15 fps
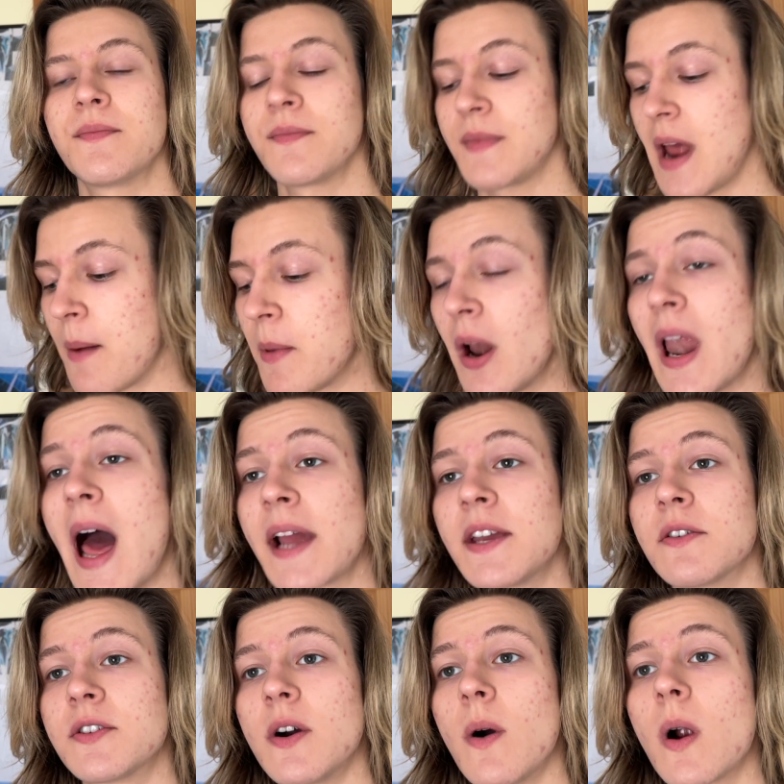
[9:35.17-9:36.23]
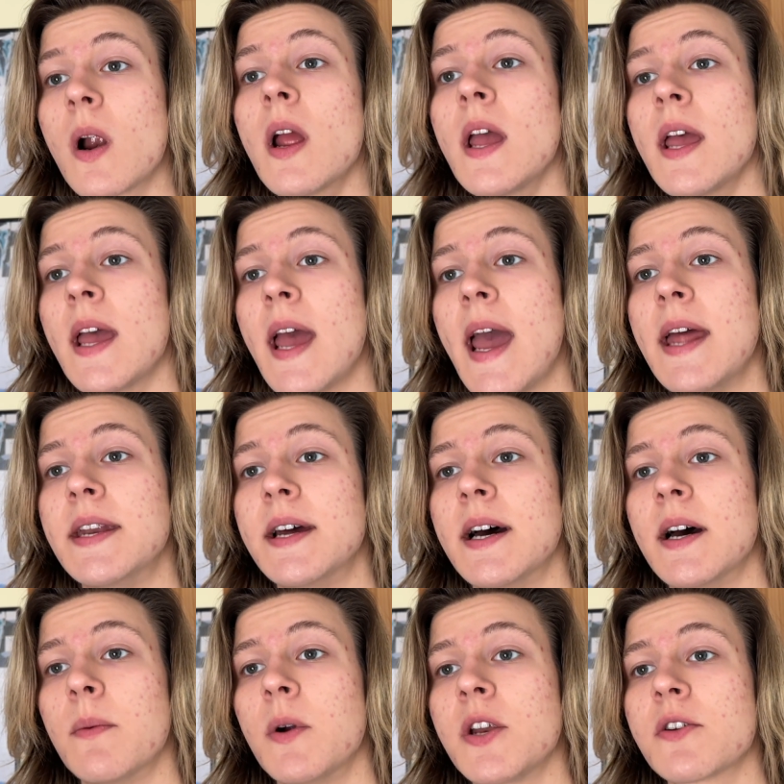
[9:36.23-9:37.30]
Now I'm gonna lock your door, and
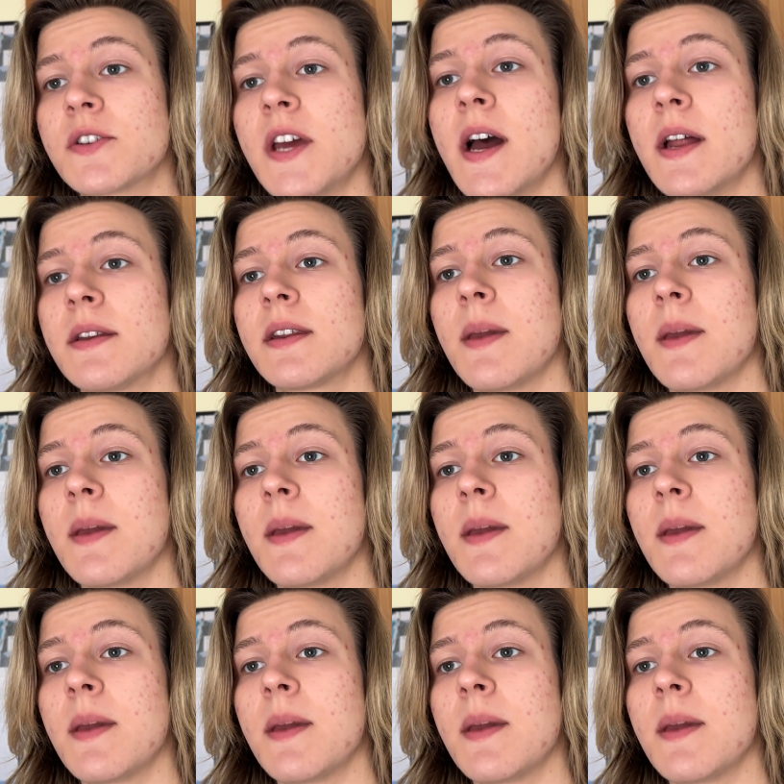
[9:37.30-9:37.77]
when you're done,